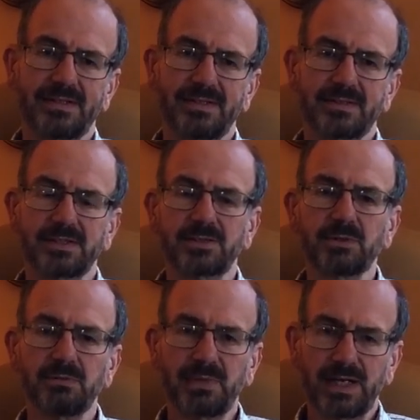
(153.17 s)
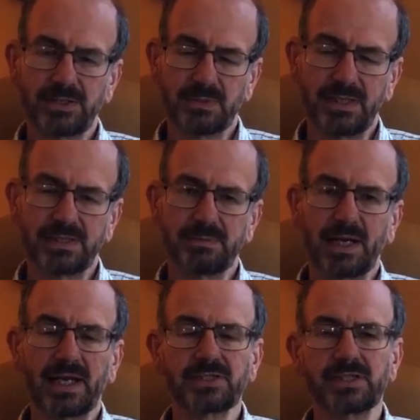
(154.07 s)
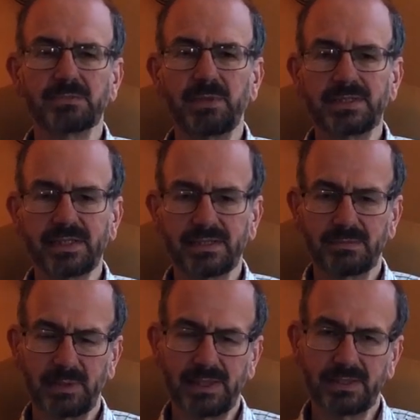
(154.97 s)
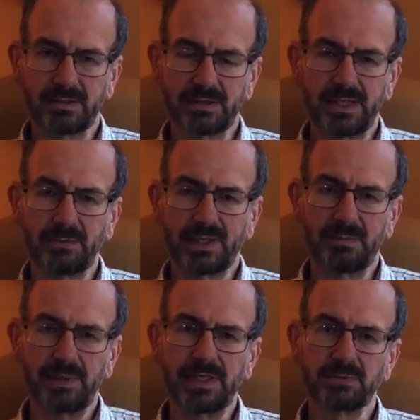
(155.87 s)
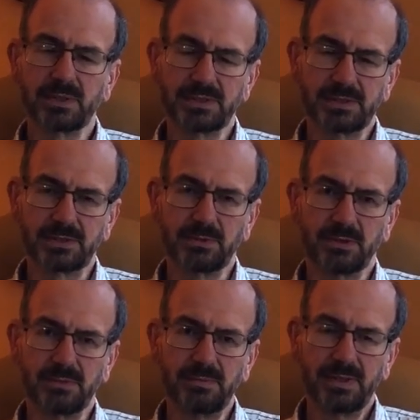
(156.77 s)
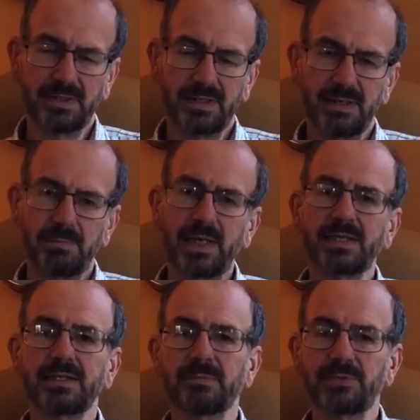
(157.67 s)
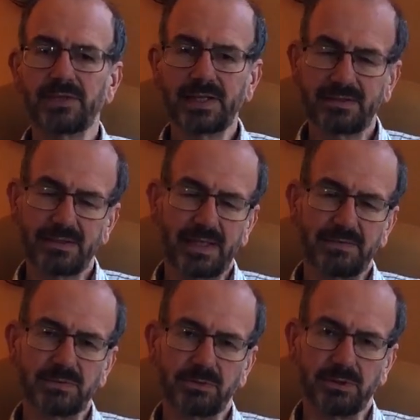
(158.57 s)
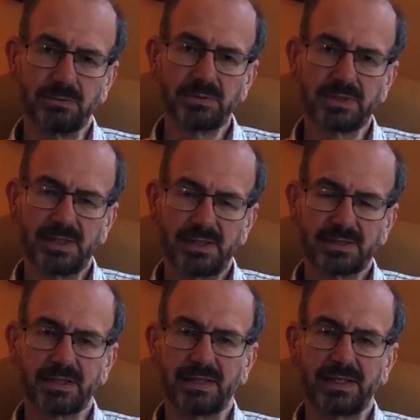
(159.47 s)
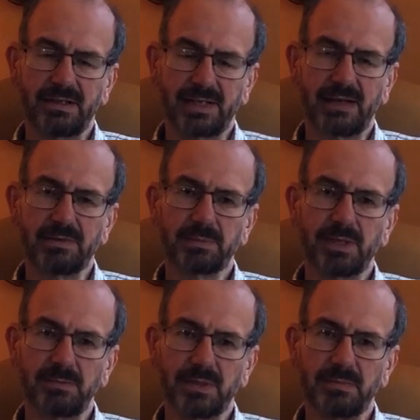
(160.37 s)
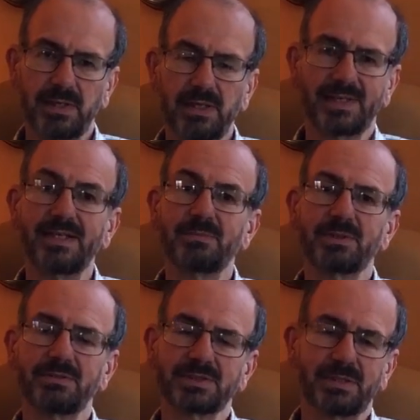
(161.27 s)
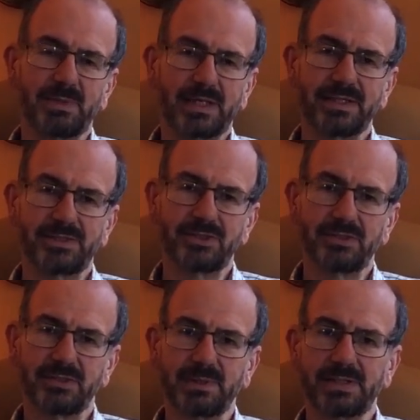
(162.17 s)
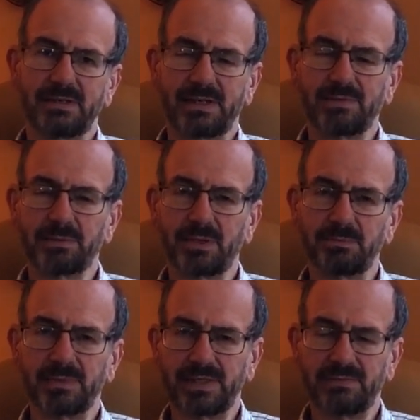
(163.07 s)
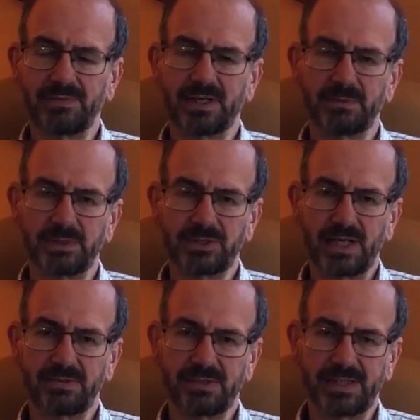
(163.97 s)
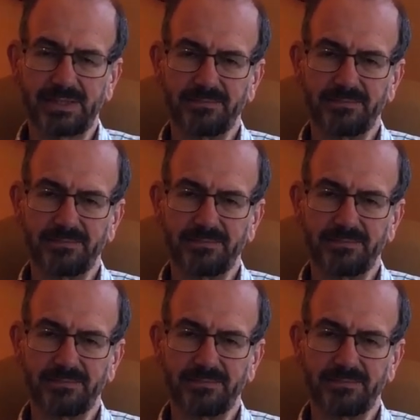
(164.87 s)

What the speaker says: So swarm management is about actually splitting the bee colony when the bees want to swarm, making them think that they've swarmed so they don't have a problem, but also making sure that we don't have a problem in the environment generally.